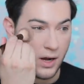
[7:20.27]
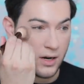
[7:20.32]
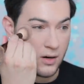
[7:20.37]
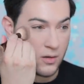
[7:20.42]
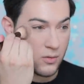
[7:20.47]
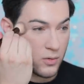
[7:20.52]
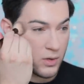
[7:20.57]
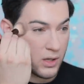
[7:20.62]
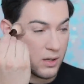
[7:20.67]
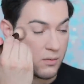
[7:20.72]
I
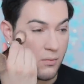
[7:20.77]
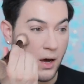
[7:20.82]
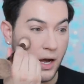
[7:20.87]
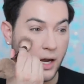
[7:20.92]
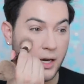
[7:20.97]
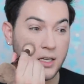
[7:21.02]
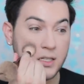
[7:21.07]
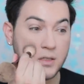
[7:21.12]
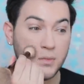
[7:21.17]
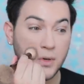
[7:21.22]
don't really
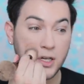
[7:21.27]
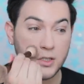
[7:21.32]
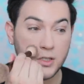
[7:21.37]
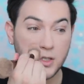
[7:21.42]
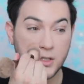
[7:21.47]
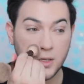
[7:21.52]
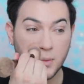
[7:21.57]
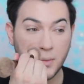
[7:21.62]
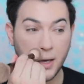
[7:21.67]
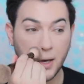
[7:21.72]
mind as much
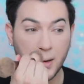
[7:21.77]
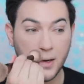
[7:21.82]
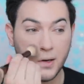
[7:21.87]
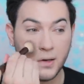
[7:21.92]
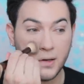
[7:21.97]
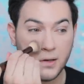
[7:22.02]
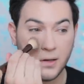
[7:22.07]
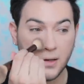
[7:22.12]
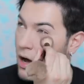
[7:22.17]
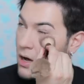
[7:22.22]
using powders.